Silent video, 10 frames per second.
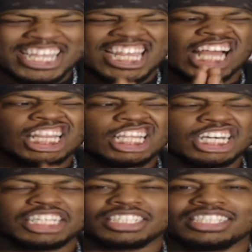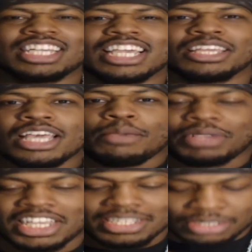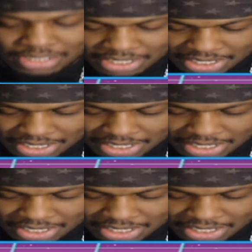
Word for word: and I love to see it because